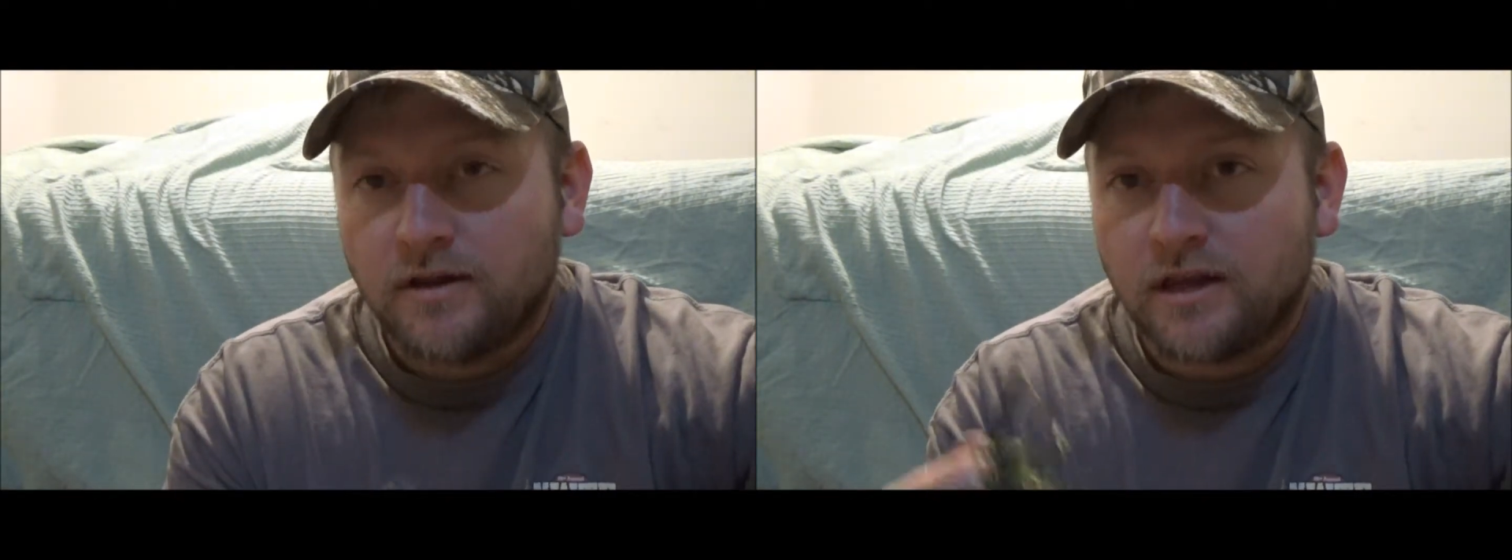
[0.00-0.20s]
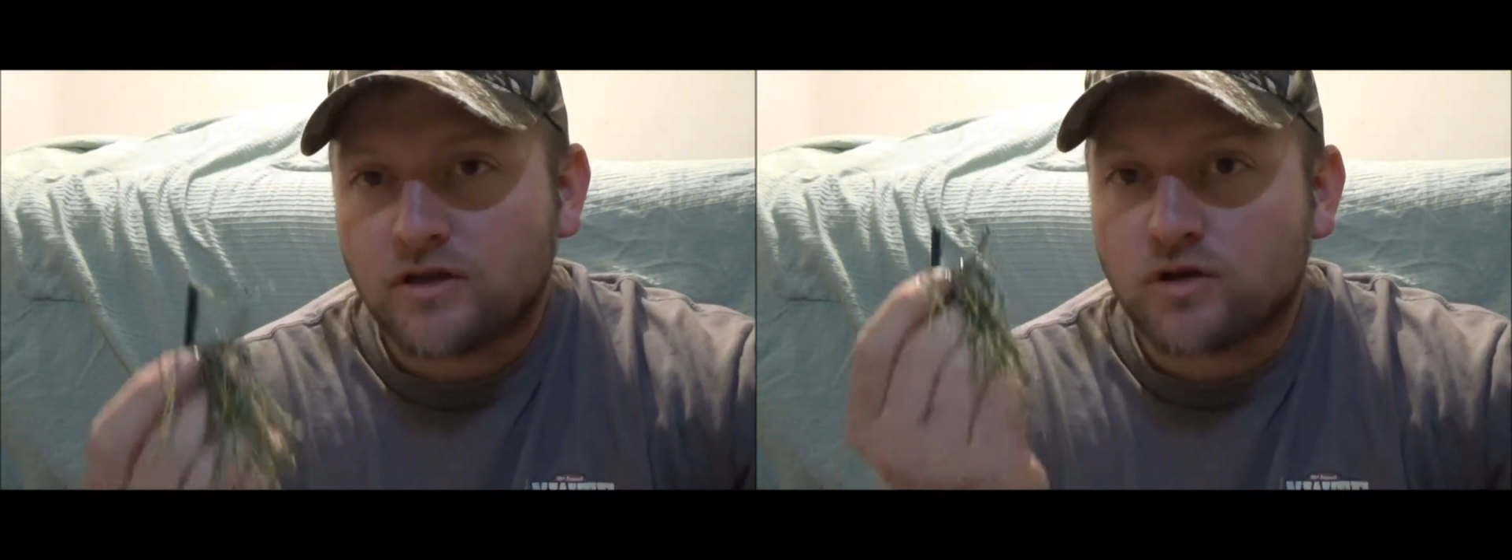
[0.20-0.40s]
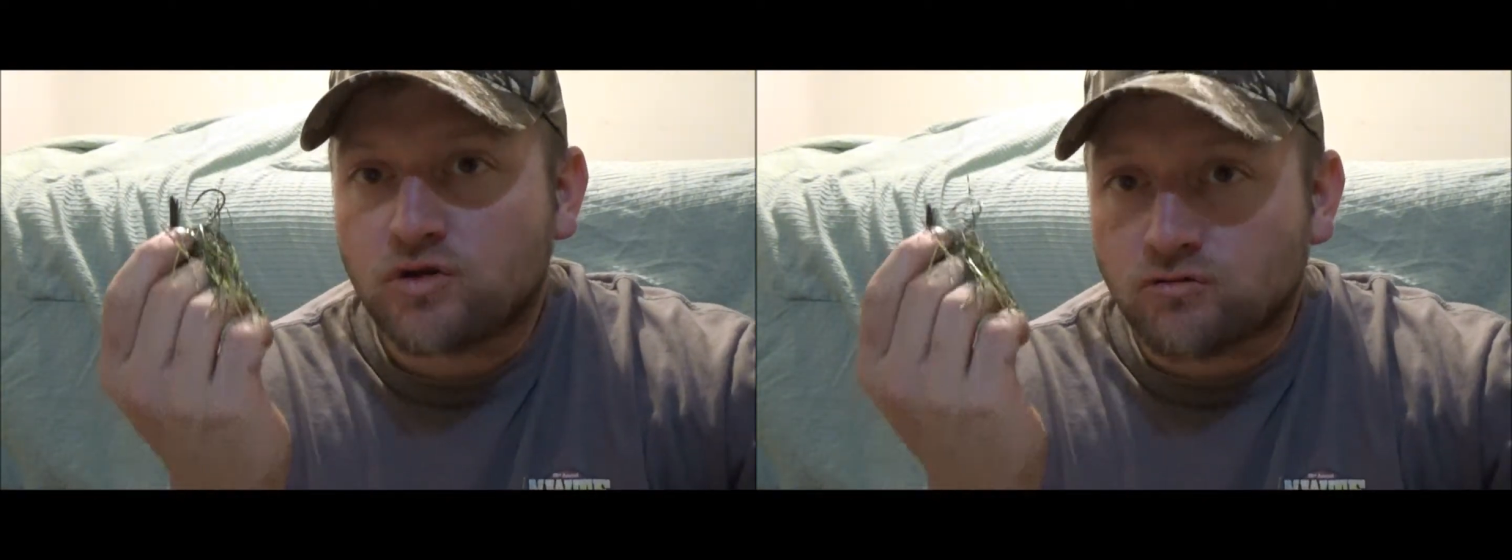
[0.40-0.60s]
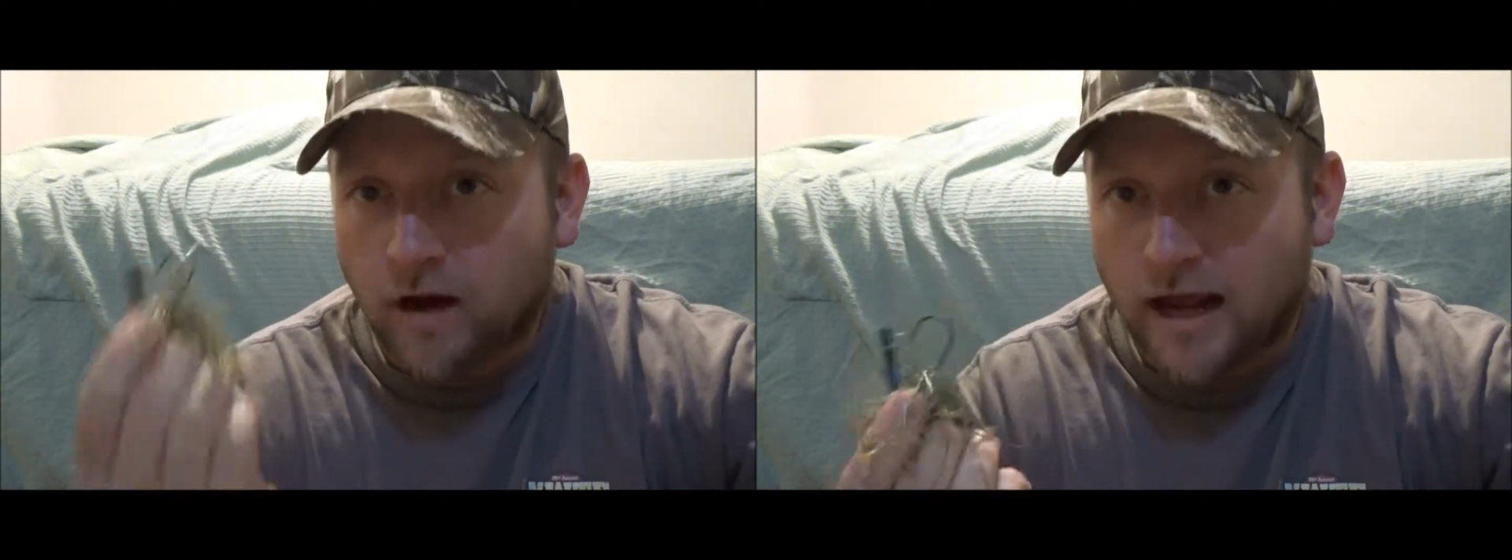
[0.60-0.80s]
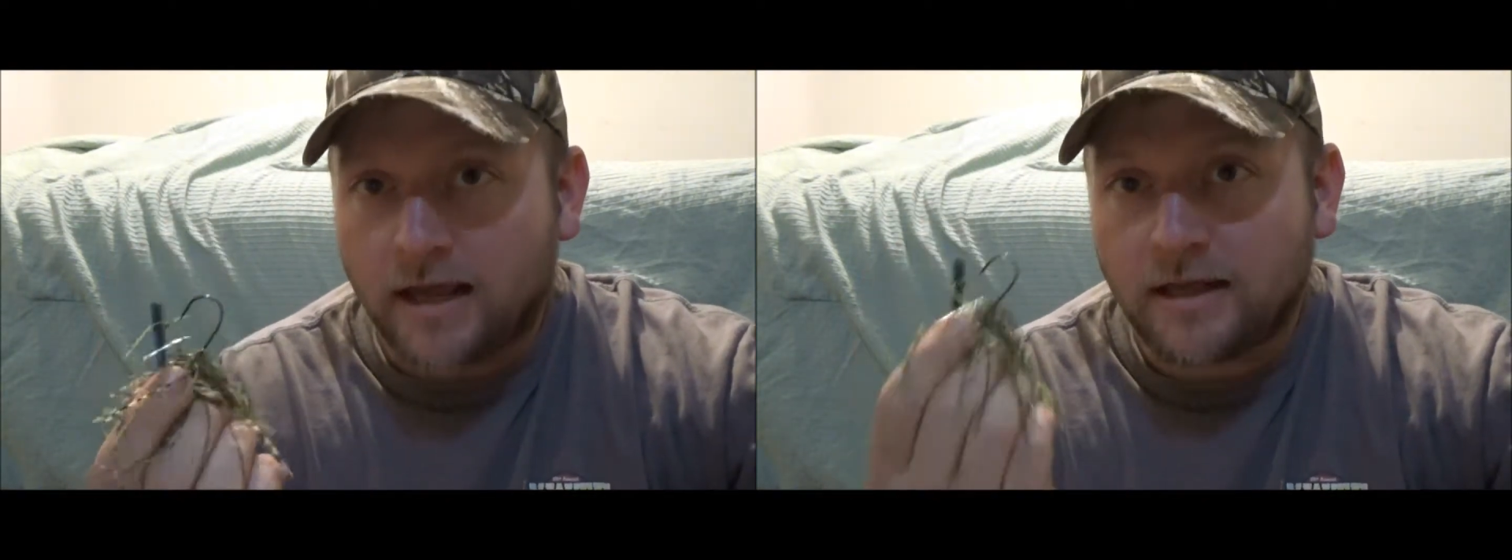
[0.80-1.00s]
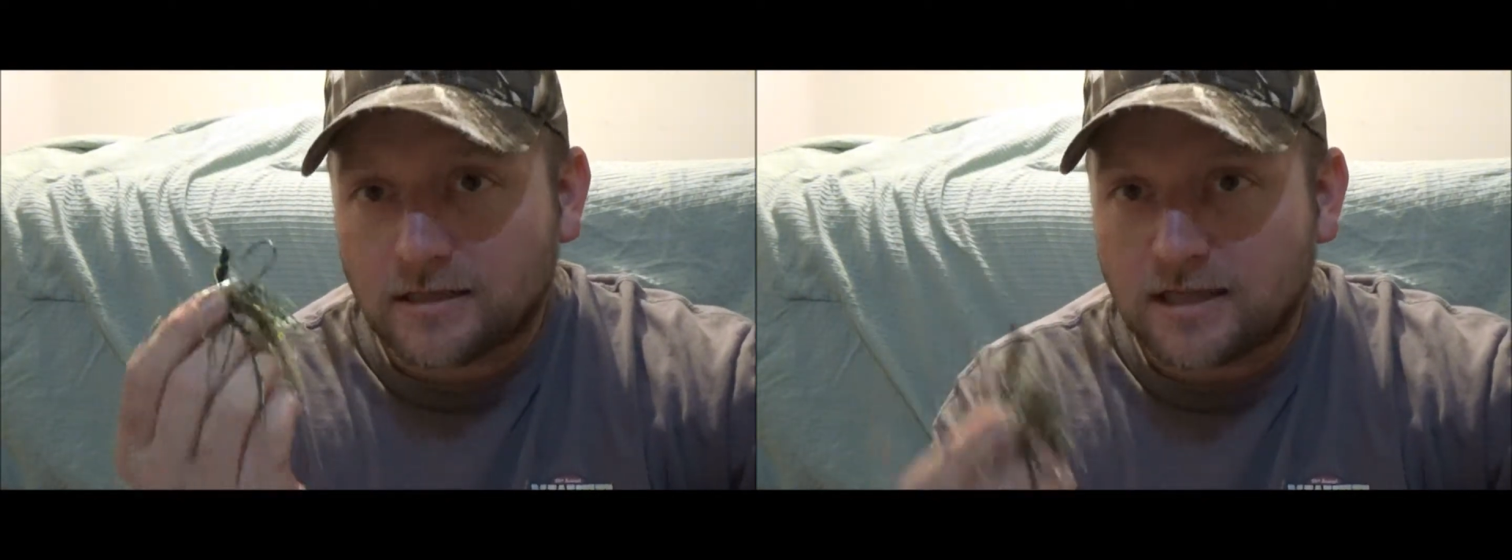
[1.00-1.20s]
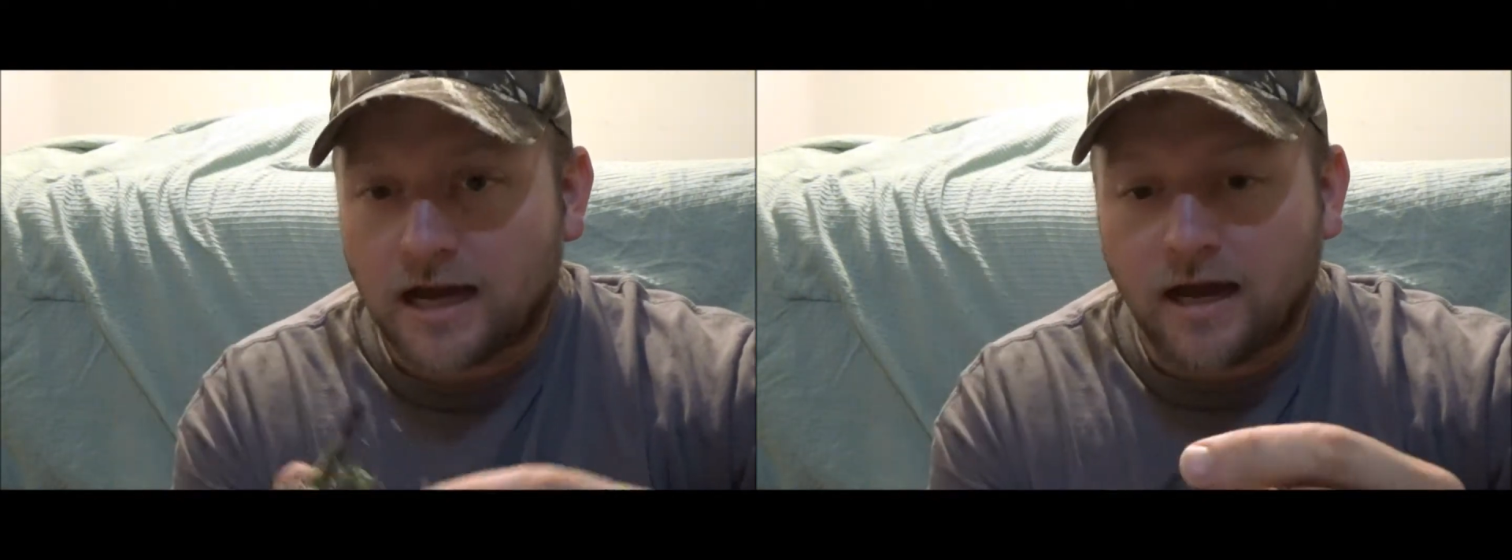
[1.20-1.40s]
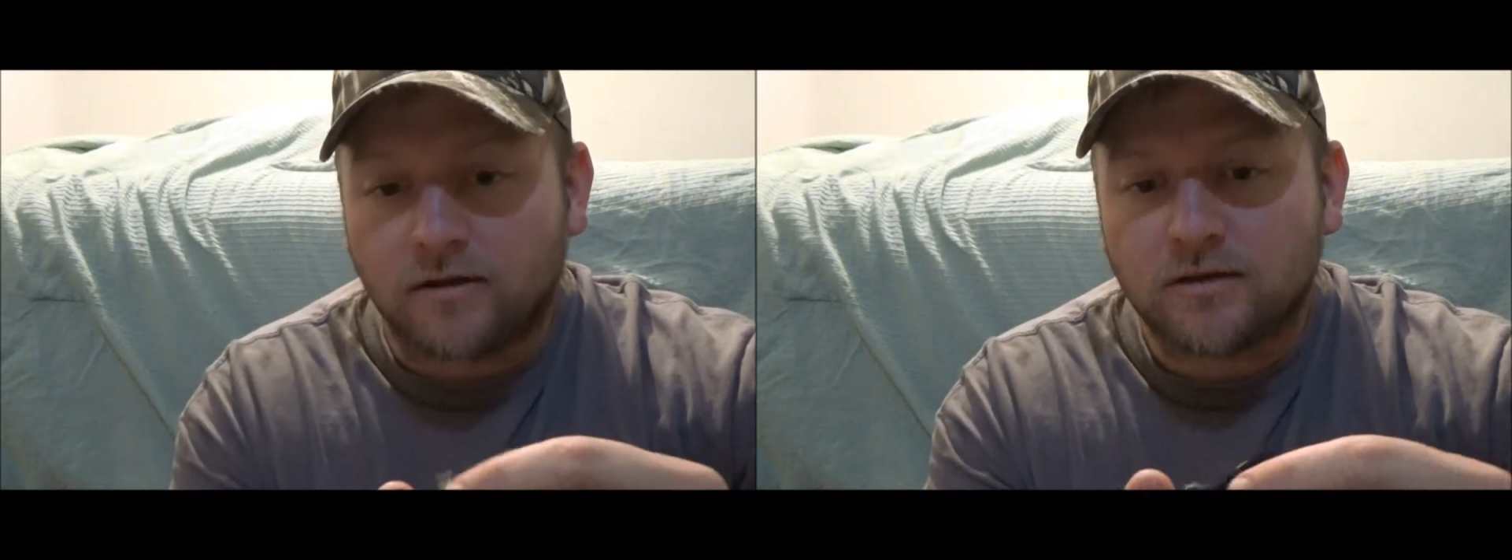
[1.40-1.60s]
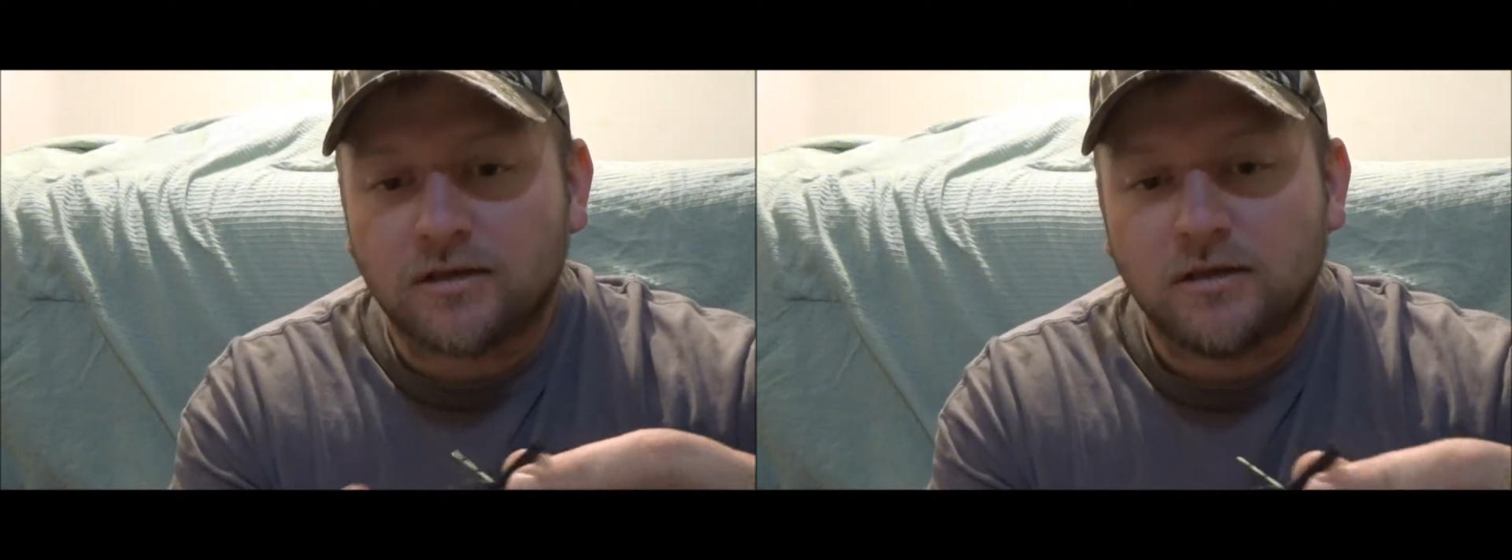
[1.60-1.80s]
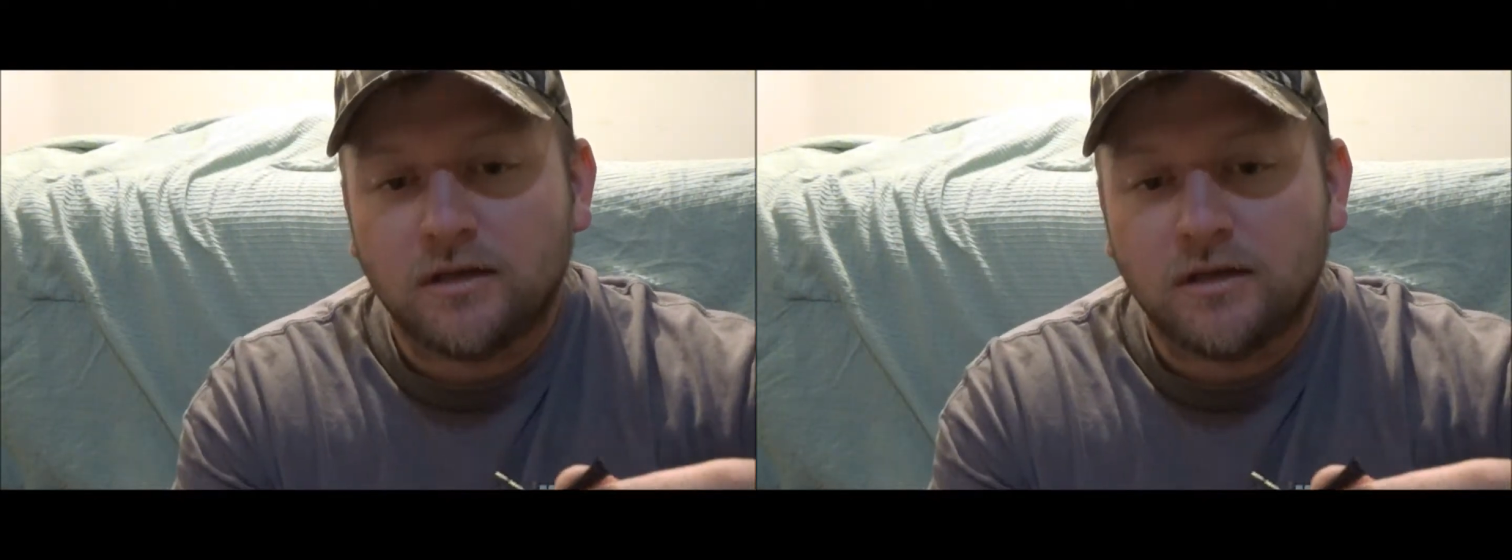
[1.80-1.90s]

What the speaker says: These are dragging styles.